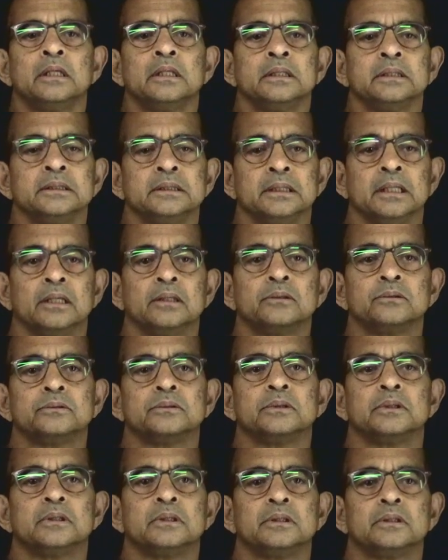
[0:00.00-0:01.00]

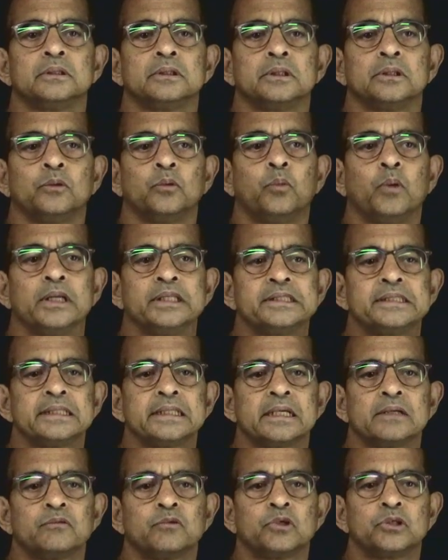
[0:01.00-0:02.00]
Now, one thing I
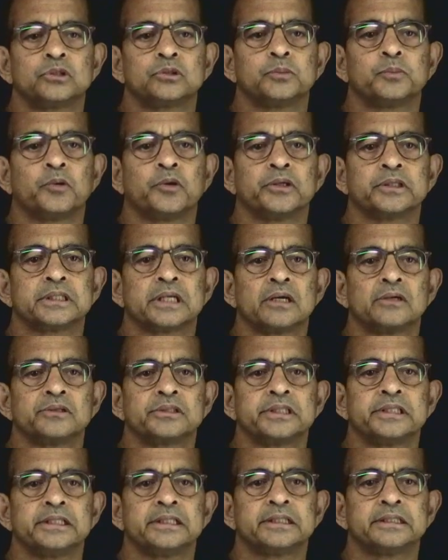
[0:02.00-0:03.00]
want to point out
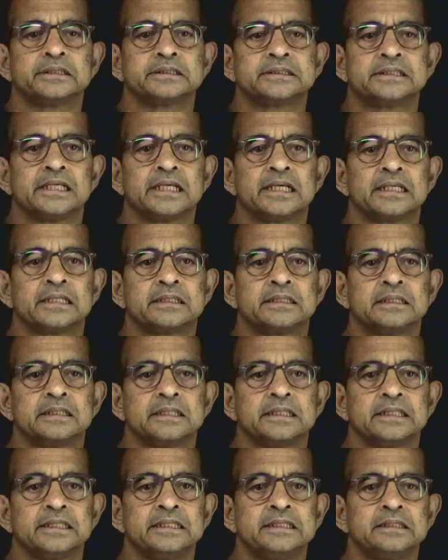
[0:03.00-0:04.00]
here is that
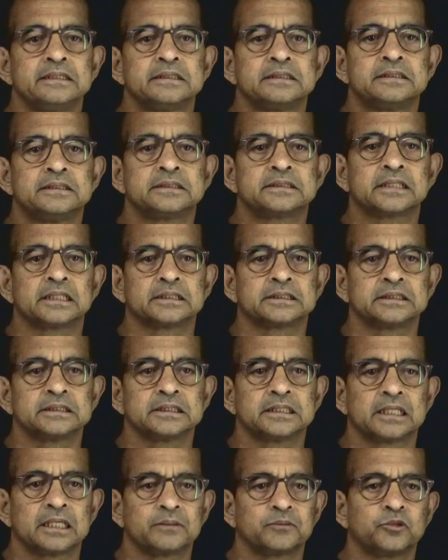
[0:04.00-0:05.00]
in the discussion that
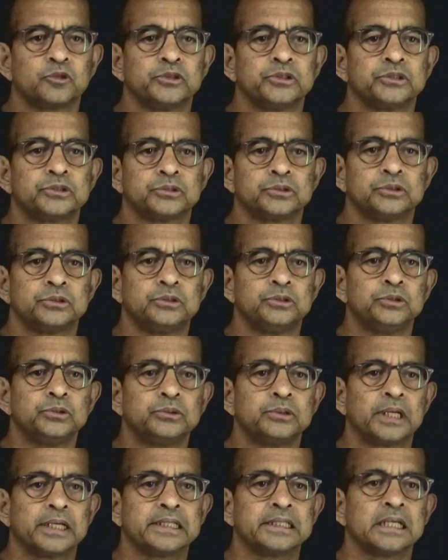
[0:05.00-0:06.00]
I'm going to do
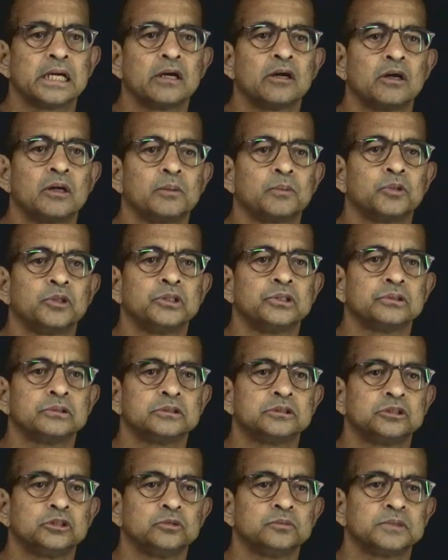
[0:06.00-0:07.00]
right now, I'm going to
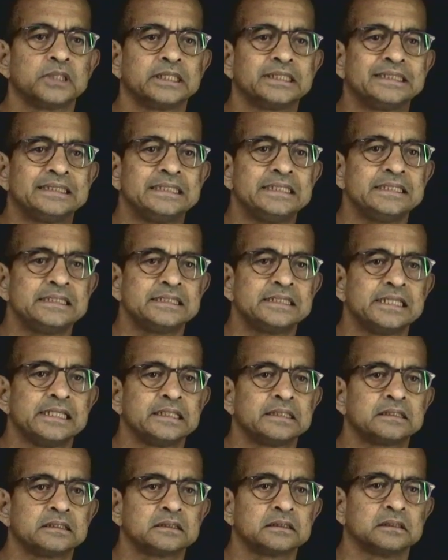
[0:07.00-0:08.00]
assume that these
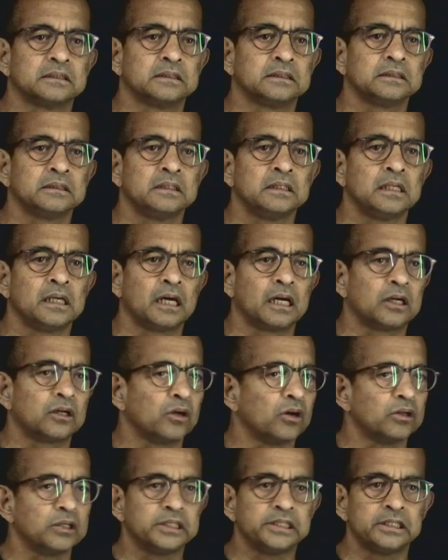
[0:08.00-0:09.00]
data are
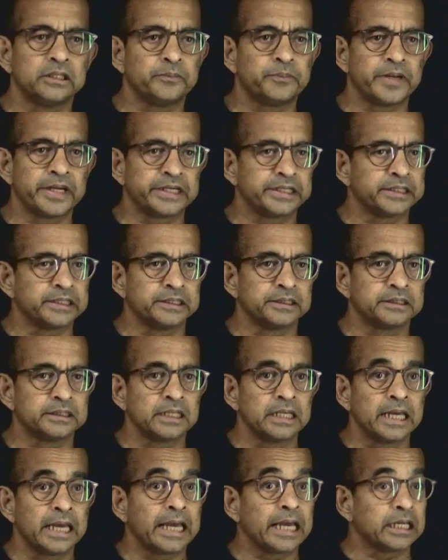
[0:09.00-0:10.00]
all independent
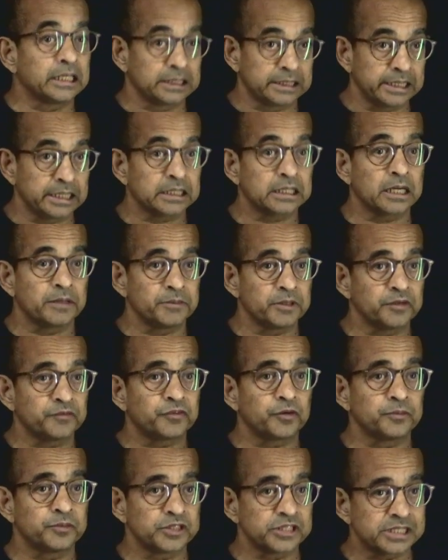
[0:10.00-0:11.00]
and they are coming
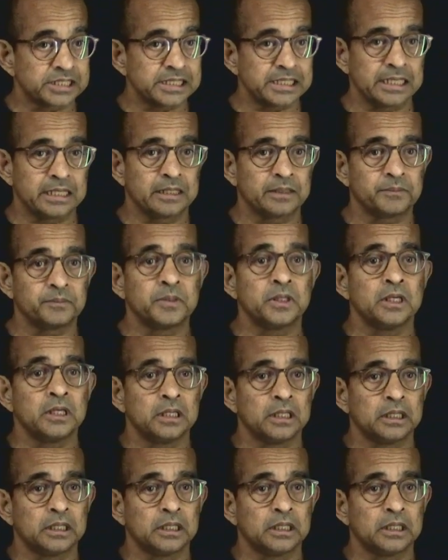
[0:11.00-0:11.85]
from the same